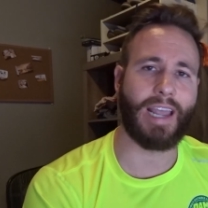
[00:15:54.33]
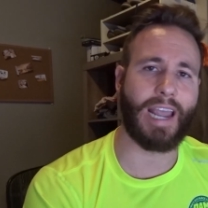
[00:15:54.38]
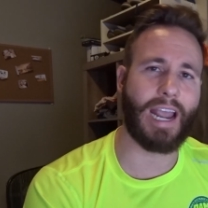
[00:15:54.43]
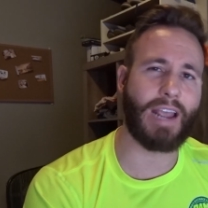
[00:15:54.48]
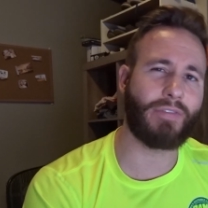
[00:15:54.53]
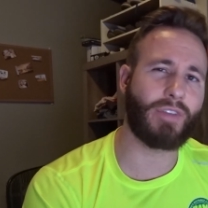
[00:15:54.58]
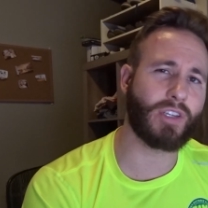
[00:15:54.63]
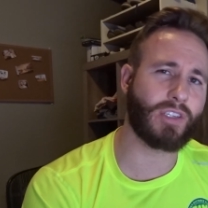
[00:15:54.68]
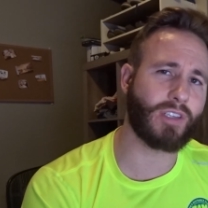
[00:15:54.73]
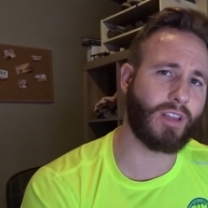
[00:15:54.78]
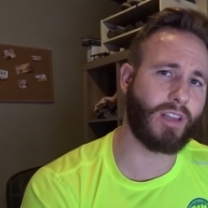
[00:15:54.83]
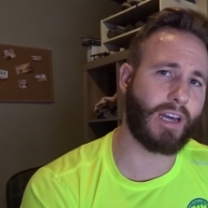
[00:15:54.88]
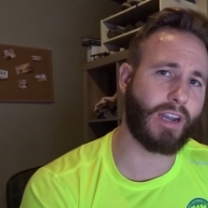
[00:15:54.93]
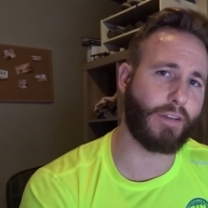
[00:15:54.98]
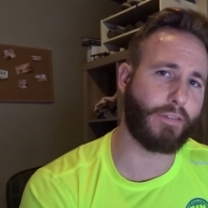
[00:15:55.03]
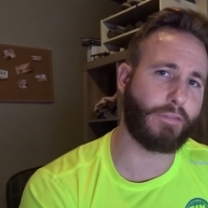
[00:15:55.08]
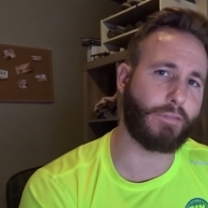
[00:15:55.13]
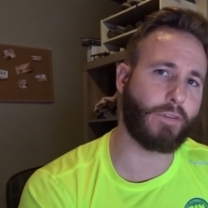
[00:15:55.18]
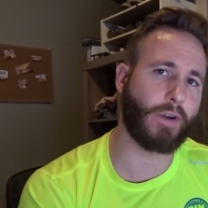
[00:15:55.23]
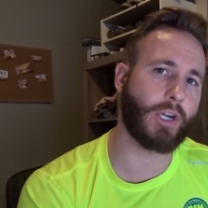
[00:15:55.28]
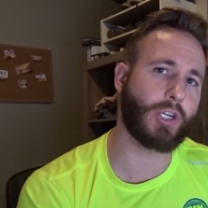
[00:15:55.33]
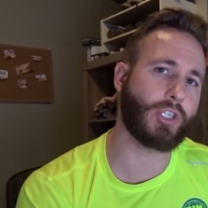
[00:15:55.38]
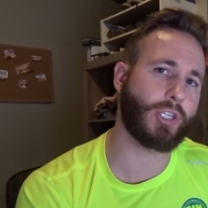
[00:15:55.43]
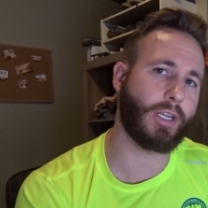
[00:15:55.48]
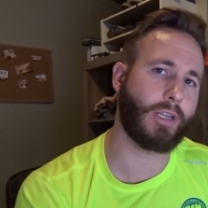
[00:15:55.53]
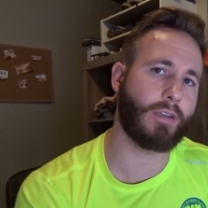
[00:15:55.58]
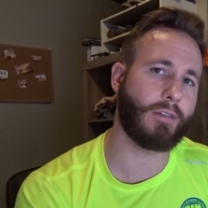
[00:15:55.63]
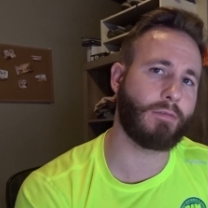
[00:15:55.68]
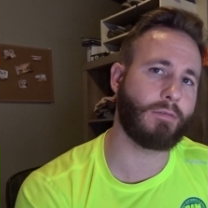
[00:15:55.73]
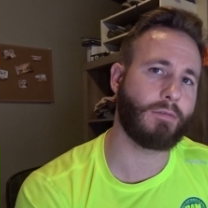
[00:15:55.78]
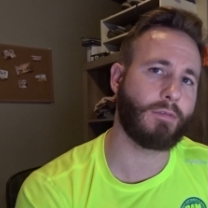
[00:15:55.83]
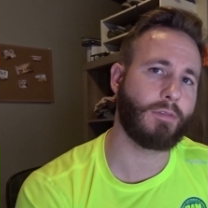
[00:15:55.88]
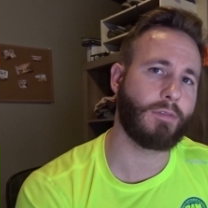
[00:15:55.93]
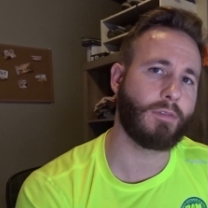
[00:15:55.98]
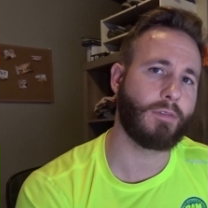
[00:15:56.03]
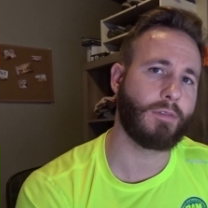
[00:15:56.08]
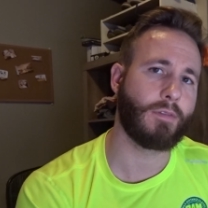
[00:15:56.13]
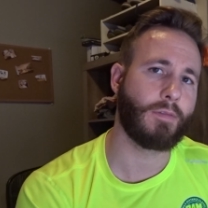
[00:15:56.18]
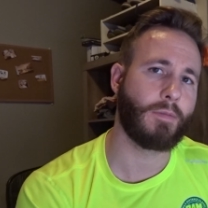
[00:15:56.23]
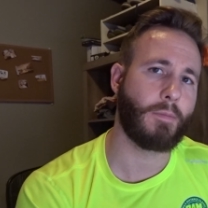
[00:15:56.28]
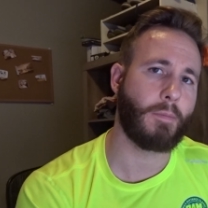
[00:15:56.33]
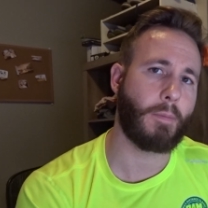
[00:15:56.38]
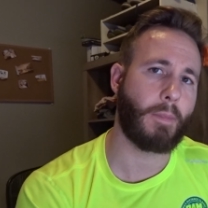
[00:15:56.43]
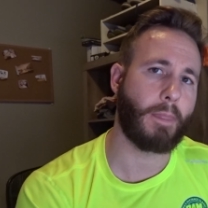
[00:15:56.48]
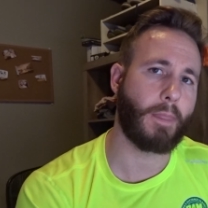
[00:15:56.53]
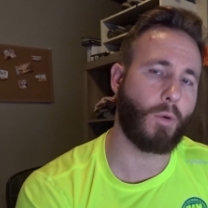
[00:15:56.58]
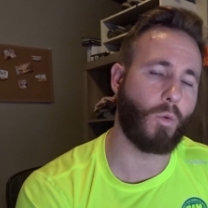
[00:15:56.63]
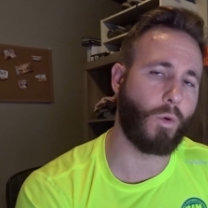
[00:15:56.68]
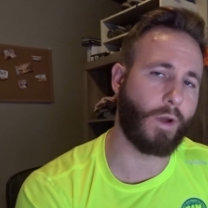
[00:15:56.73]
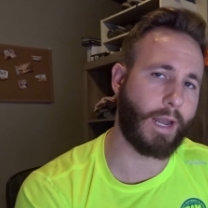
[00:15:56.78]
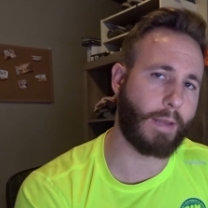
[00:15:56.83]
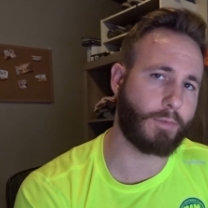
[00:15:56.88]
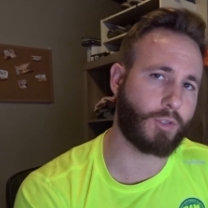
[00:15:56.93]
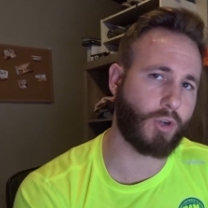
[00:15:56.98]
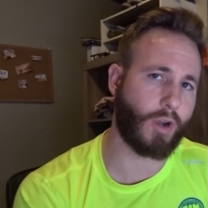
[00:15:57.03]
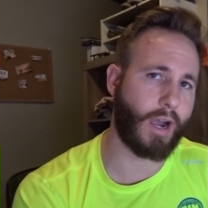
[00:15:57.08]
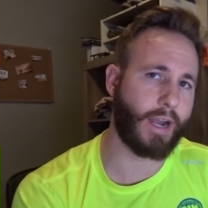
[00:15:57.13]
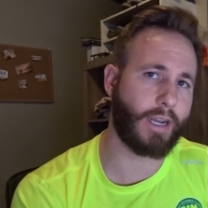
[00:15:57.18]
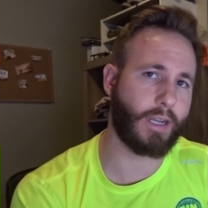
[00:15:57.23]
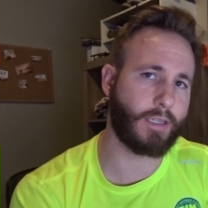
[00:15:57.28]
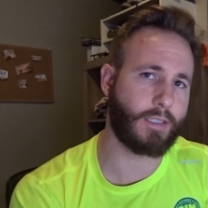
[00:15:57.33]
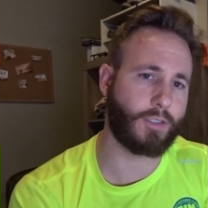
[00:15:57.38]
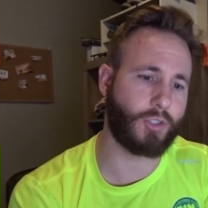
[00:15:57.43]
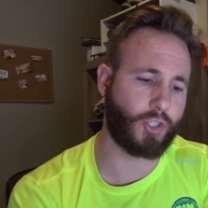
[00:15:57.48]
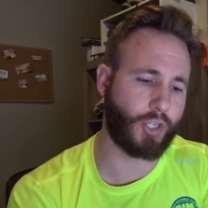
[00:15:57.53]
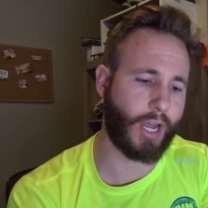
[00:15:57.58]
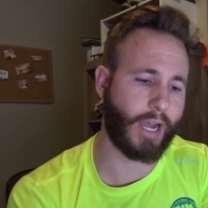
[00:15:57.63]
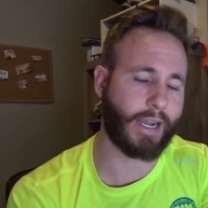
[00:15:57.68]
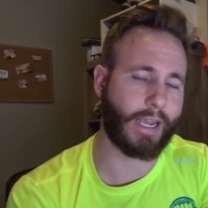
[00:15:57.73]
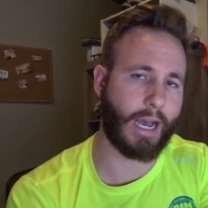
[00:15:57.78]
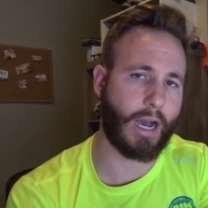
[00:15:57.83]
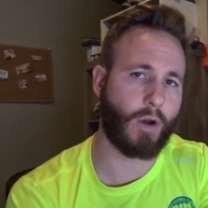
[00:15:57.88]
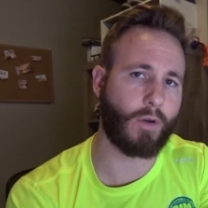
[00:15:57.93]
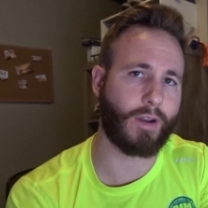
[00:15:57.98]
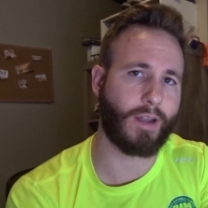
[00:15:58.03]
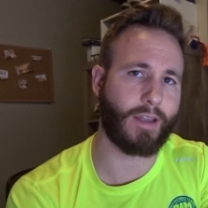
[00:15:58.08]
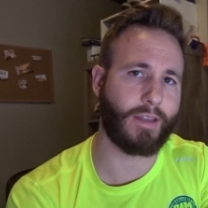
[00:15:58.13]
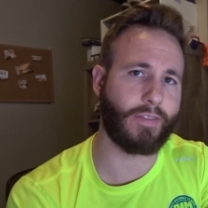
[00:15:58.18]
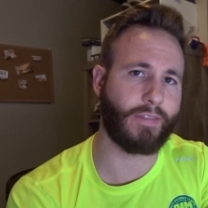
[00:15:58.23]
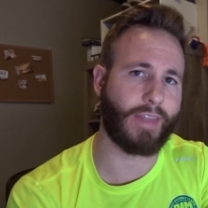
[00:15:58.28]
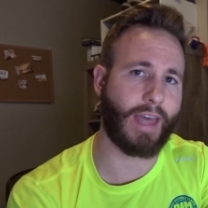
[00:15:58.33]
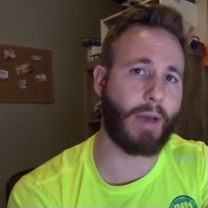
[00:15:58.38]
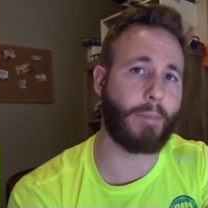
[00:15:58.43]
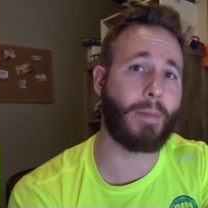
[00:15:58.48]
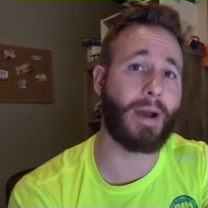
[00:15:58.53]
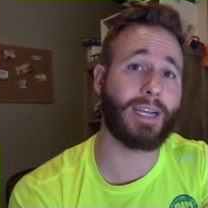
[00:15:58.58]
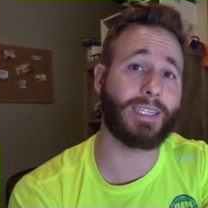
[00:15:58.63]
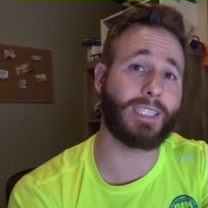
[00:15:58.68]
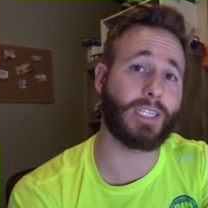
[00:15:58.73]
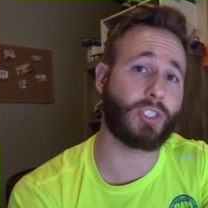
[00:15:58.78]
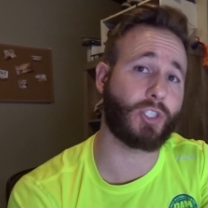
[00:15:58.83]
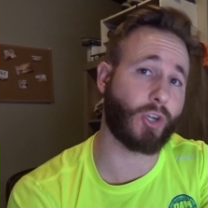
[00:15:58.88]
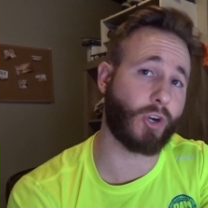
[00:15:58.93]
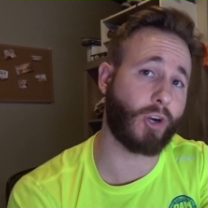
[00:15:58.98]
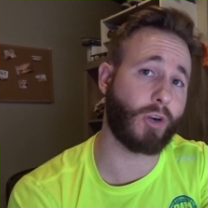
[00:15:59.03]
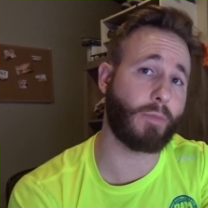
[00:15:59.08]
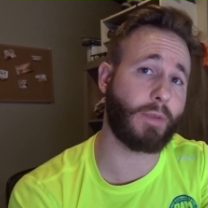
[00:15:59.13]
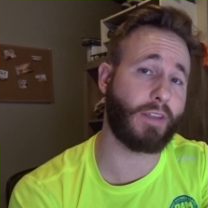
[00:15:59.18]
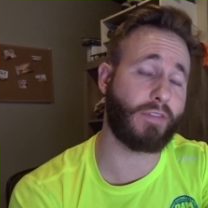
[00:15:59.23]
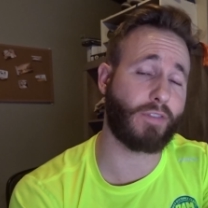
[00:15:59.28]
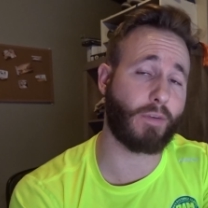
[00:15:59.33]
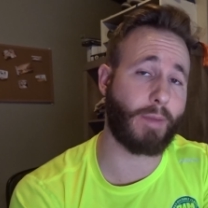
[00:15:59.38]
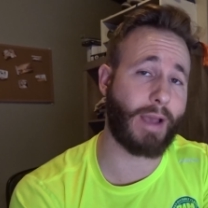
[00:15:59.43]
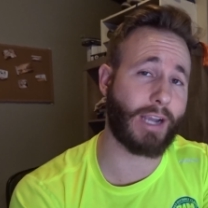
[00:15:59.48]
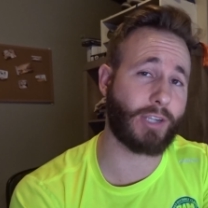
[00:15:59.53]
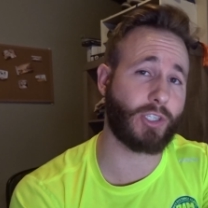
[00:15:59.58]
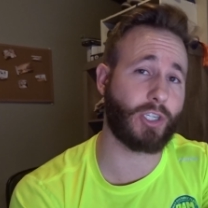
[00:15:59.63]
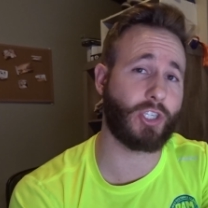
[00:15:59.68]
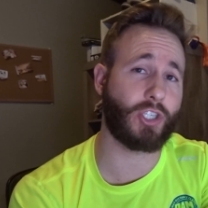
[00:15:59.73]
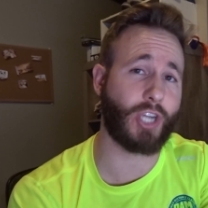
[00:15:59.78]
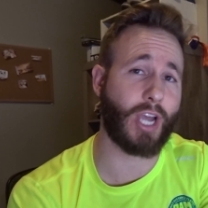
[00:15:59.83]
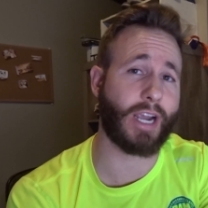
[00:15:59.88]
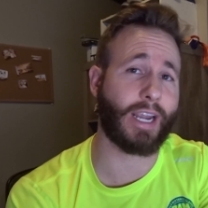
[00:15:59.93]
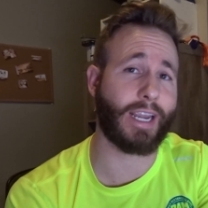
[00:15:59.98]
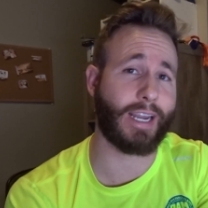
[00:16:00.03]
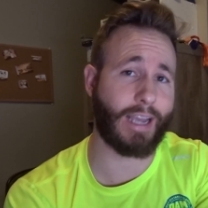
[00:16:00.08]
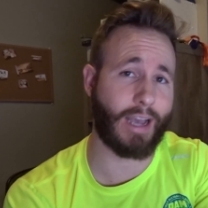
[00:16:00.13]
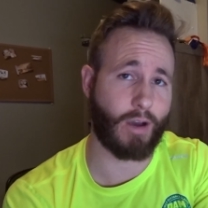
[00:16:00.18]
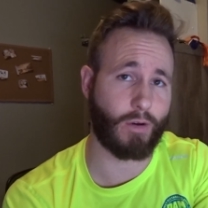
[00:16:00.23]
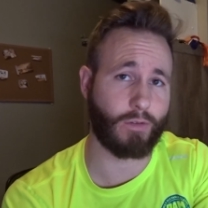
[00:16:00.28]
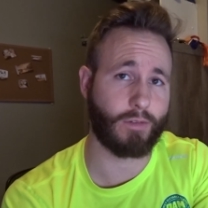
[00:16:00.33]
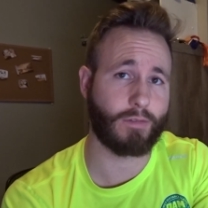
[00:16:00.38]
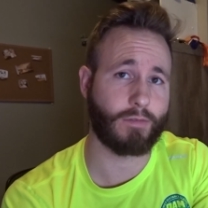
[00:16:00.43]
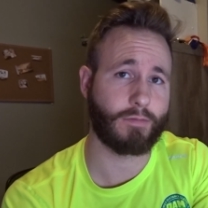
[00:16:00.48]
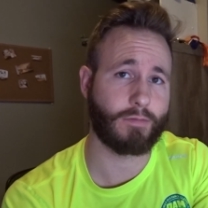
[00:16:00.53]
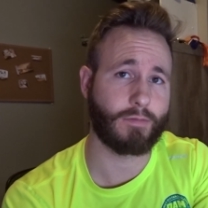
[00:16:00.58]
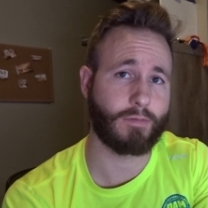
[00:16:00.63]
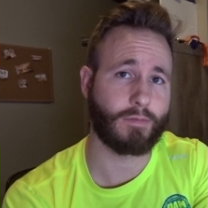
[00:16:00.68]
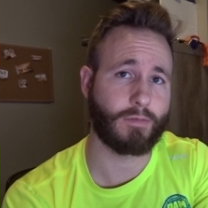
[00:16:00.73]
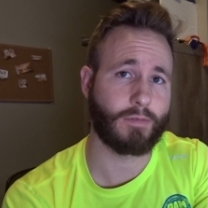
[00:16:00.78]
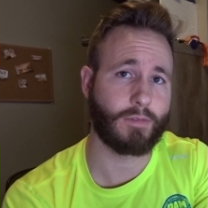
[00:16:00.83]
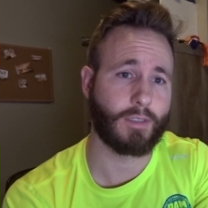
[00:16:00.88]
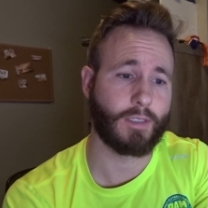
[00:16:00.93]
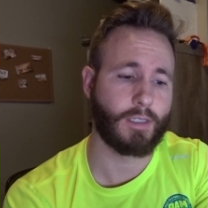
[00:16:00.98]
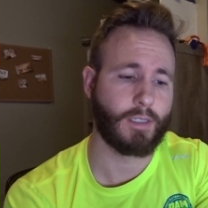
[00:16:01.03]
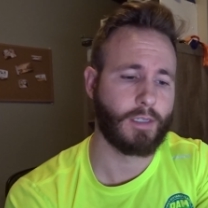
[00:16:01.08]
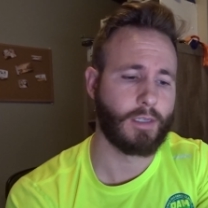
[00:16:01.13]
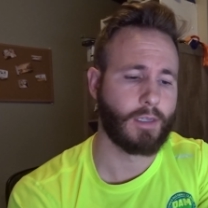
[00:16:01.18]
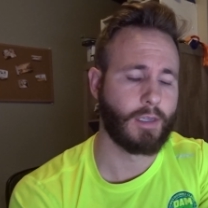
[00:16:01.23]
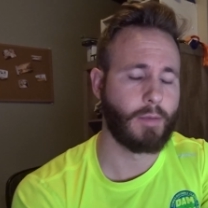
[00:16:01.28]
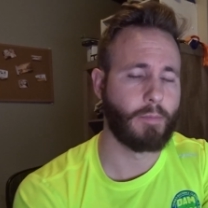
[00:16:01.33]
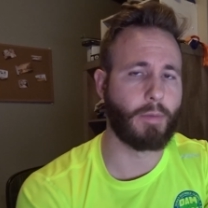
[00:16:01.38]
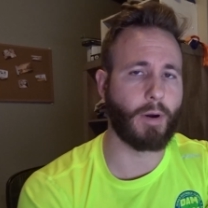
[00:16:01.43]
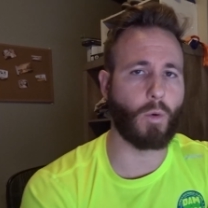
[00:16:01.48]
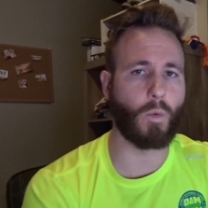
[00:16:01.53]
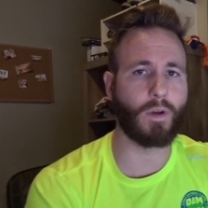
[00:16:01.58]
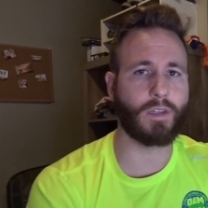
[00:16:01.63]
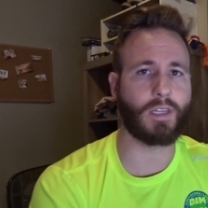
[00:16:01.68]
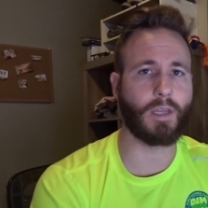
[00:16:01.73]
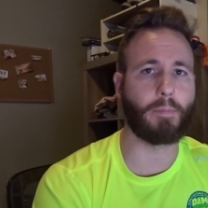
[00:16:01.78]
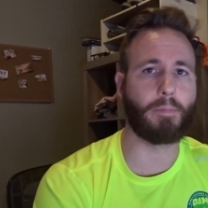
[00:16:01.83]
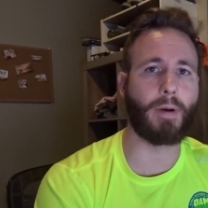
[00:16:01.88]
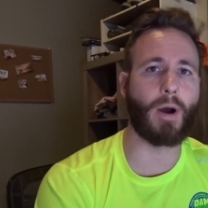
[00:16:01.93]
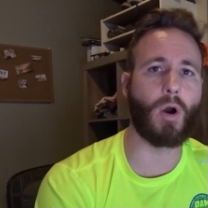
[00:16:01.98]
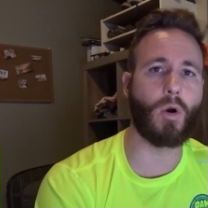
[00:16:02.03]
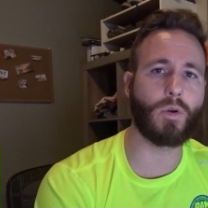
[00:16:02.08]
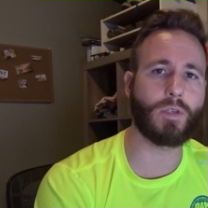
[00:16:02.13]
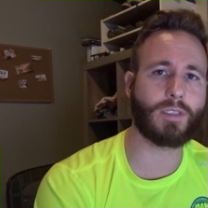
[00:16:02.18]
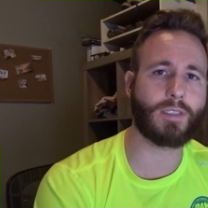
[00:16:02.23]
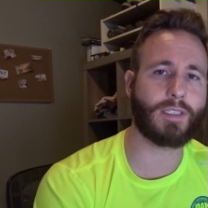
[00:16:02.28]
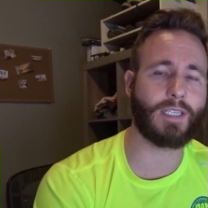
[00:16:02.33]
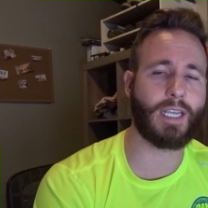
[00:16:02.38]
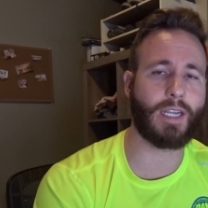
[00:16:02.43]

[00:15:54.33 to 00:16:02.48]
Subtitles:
If there's a lot of friction when I'm trying to check out, that might deter me from actually checking out. But what the post